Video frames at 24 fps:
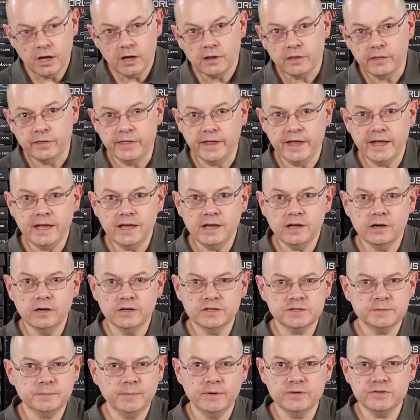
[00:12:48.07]
they are
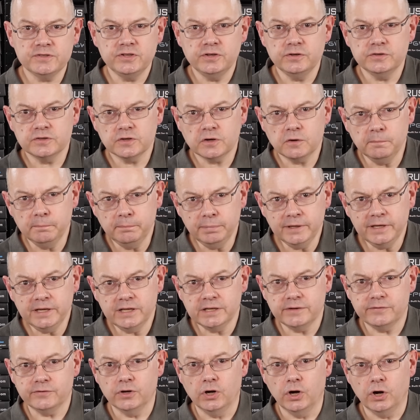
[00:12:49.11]
supposed to use a completely
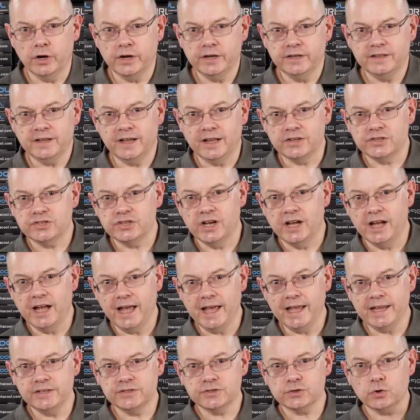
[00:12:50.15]
different architecture,
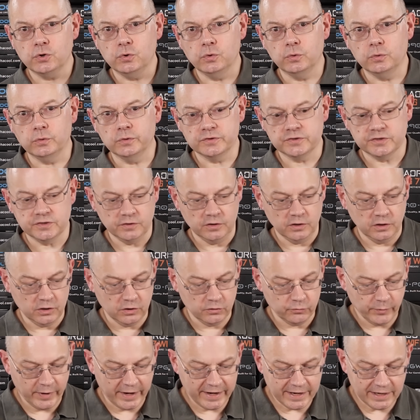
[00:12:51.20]
8 cores
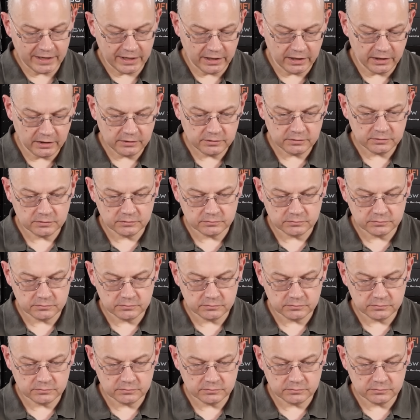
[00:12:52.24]
regular